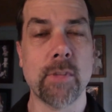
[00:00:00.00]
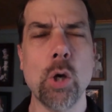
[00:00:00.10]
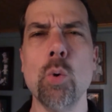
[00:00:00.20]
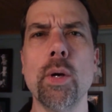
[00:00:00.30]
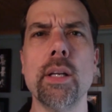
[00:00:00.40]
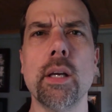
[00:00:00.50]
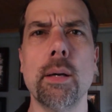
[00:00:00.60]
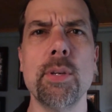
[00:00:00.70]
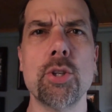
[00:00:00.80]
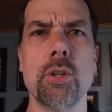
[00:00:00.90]
Oh, and uh,
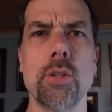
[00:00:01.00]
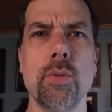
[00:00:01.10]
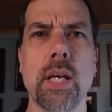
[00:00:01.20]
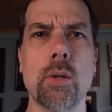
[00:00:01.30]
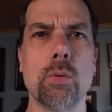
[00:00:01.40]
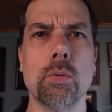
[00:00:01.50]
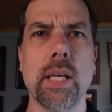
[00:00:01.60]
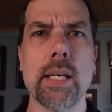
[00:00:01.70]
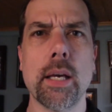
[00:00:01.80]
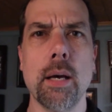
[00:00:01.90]
be sure to do that whole
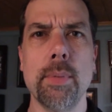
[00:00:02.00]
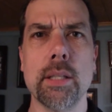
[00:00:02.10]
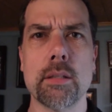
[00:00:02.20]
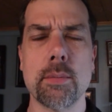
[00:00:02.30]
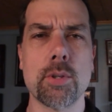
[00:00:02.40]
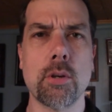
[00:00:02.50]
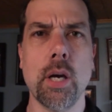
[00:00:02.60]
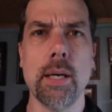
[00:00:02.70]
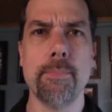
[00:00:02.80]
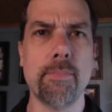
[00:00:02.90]
like, comment,
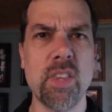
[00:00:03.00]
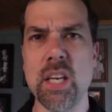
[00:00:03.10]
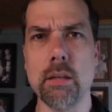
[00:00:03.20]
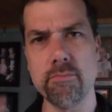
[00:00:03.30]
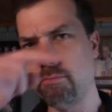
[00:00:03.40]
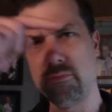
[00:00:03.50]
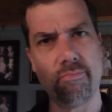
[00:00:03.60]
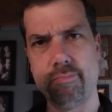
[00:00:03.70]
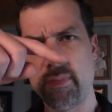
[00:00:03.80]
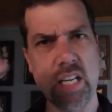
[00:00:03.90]
subscribe thing
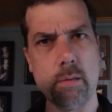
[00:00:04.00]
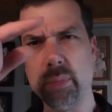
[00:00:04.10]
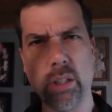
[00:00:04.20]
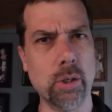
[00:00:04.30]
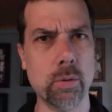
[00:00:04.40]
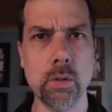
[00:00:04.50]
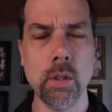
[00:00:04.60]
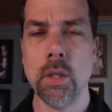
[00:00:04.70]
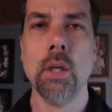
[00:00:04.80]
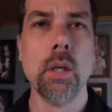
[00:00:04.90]
down below,
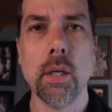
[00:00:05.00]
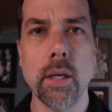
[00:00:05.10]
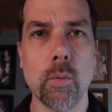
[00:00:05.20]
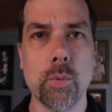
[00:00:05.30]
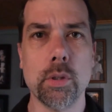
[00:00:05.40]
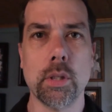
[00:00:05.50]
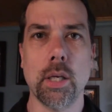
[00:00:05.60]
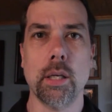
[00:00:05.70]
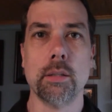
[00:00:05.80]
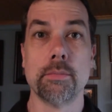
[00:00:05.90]
and we'll
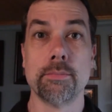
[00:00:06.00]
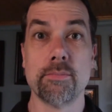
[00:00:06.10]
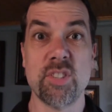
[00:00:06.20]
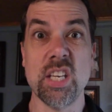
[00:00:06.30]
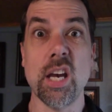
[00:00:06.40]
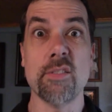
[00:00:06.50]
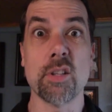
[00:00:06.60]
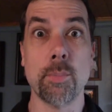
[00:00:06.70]
uh, see you after the